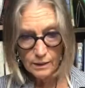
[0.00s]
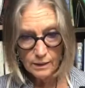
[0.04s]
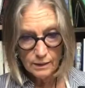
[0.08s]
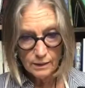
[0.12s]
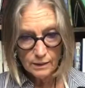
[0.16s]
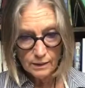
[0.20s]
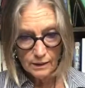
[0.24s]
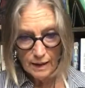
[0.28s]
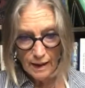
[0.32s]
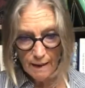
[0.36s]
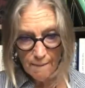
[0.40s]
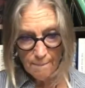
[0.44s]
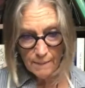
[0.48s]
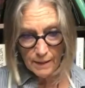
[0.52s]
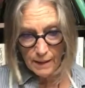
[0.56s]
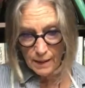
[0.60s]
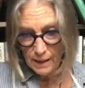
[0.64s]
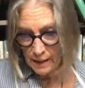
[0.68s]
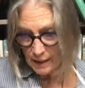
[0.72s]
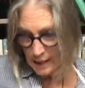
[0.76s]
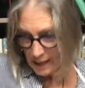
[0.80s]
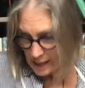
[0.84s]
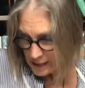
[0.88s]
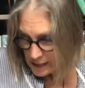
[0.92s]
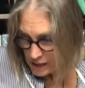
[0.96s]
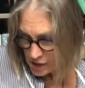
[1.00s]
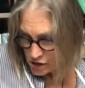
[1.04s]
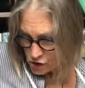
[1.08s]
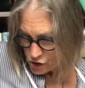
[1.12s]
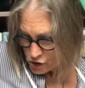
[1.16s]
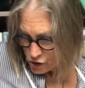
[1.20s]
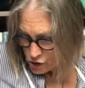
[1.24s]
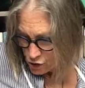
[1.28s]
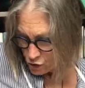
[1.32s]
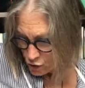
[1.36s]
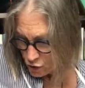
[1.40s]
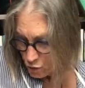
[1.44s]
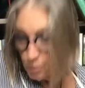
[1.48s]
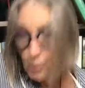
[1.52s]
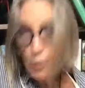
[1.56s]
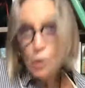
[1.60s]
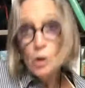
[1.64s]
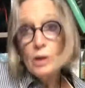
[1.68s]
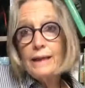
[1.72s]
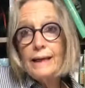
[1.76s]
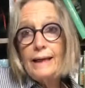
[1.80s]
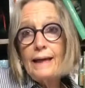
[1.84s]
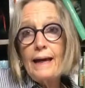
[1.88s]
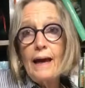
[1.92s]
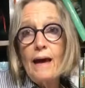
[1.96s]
let me get into pulling